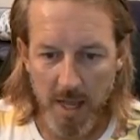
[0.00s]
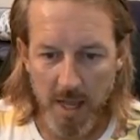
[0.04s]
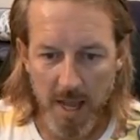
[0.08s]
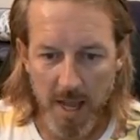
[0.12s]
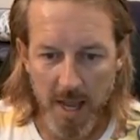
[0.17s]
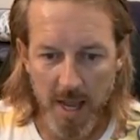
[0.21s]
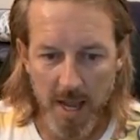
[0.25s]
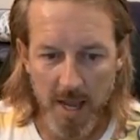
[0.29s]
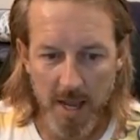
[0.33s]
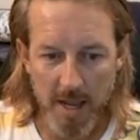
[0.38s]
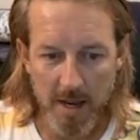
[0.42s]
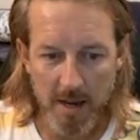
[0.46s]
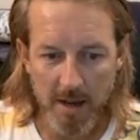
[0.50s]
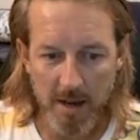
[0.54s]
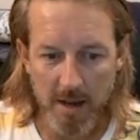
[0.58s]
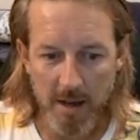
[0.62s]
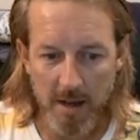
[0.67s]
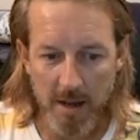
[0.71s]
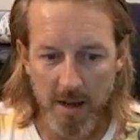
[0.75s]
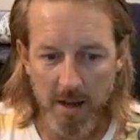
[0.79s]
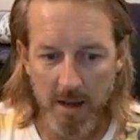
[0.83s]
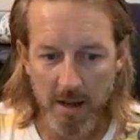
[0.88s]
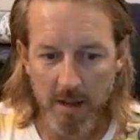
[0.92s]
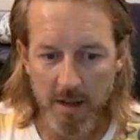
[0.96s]
And
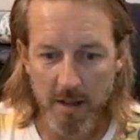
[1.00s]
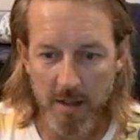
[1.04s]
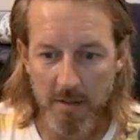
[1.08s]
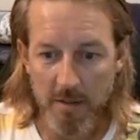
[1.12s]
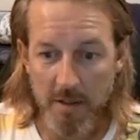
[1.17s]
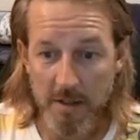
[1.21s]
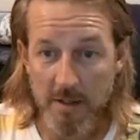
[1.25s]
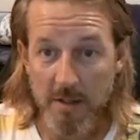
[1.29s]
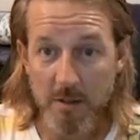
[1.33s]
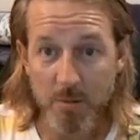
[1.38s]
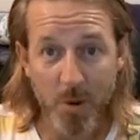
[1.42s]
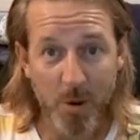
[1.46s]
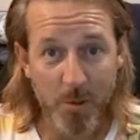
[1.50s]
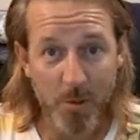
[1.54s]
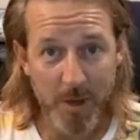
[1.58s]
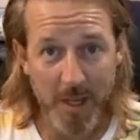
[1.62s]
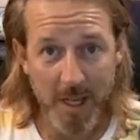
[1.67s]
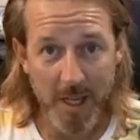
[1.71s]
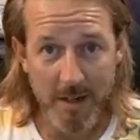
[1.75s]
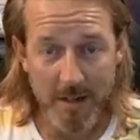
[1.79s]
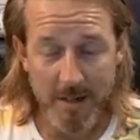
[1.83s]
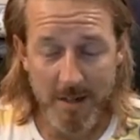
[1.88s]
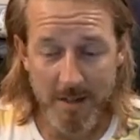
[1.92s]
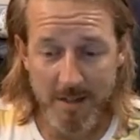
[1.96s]
this is what we
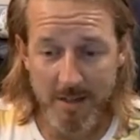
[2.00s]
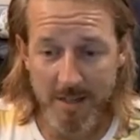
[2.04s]
get to